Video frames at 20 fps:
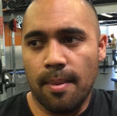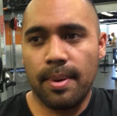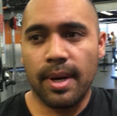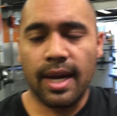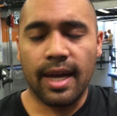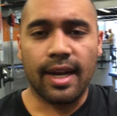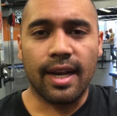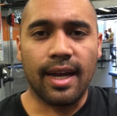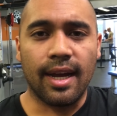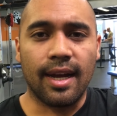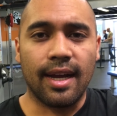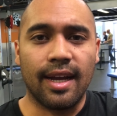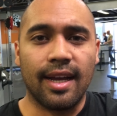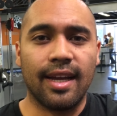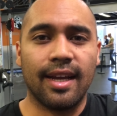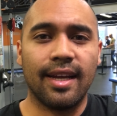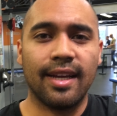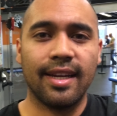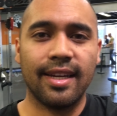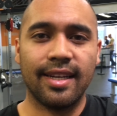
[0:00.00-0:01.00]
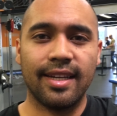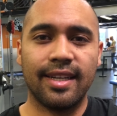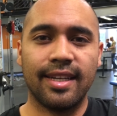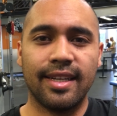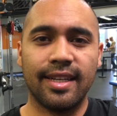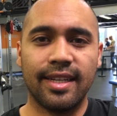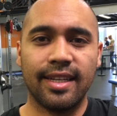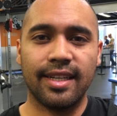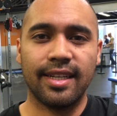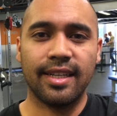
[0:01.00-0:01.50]
But
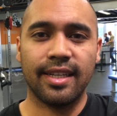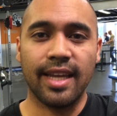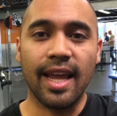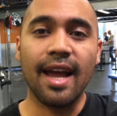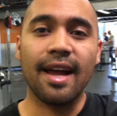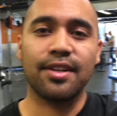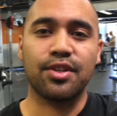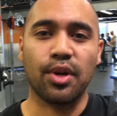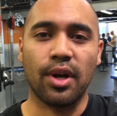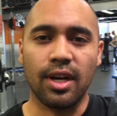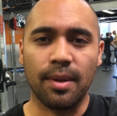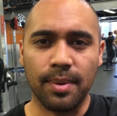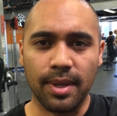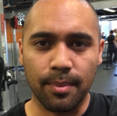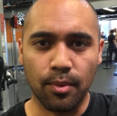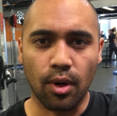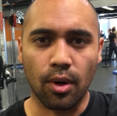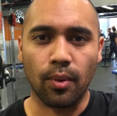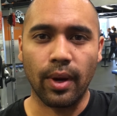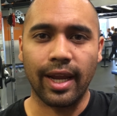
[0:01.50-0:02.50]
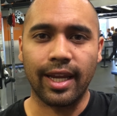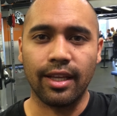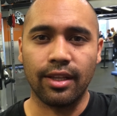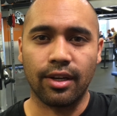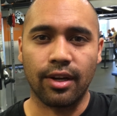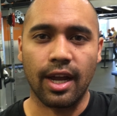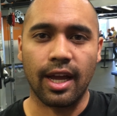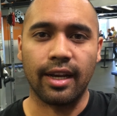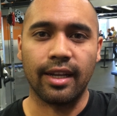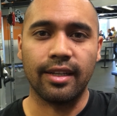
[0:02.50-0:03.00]
yeah, trying to be more
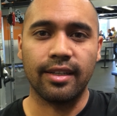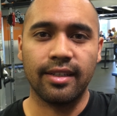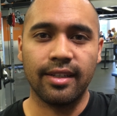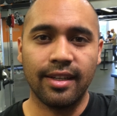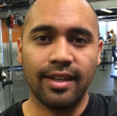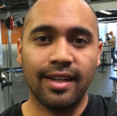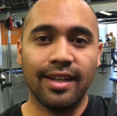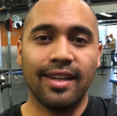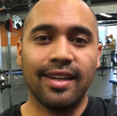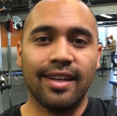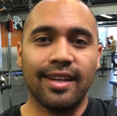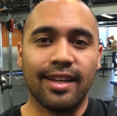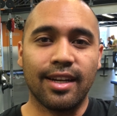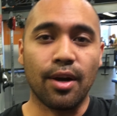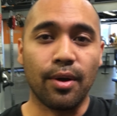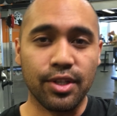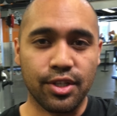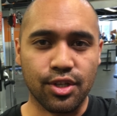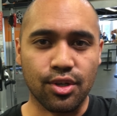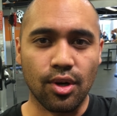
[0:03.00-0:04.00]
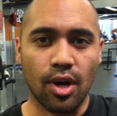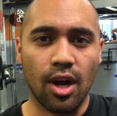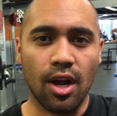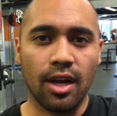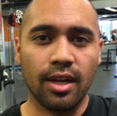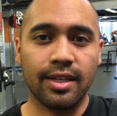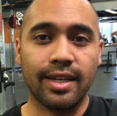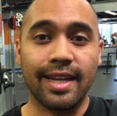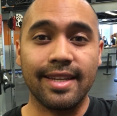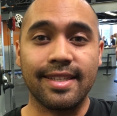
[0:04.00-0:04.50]
regular at it. Going
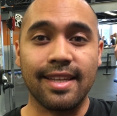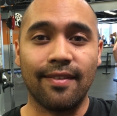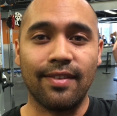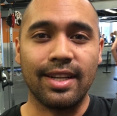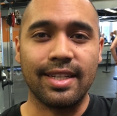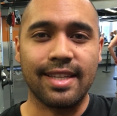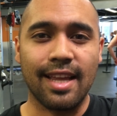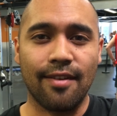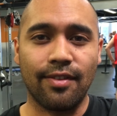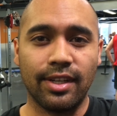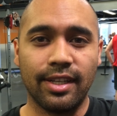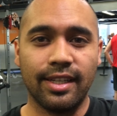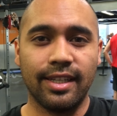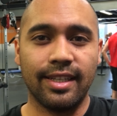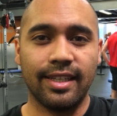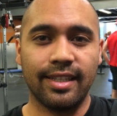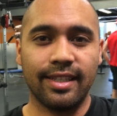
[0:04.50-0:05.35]
strong, day 77.